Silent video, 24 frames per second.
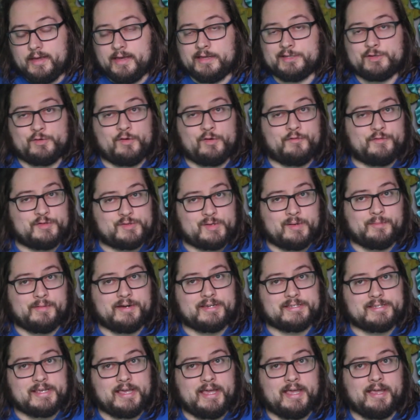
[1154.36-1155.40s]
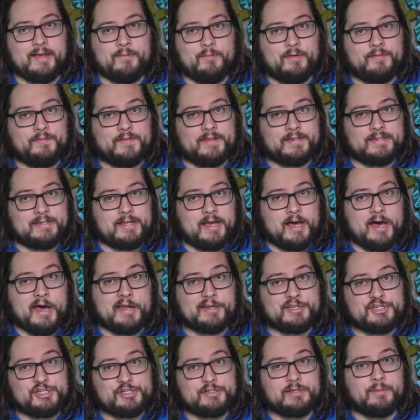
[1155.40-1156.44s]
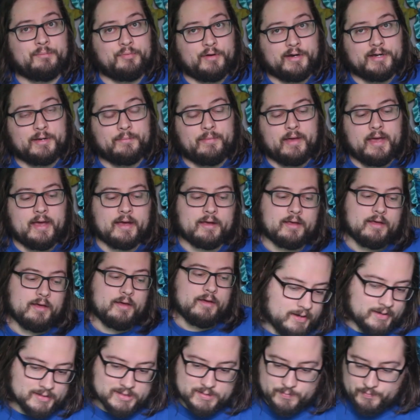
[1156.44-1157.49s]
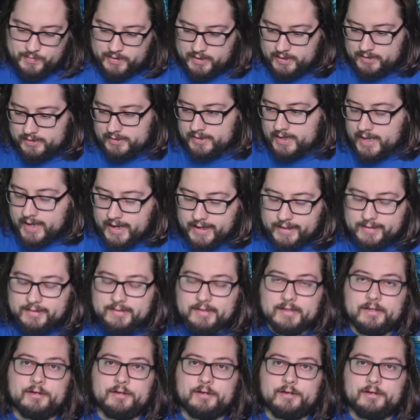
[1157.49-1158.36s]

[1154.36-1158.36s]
as a reference I'm gonna say, with the touch to bring it back. It's been nine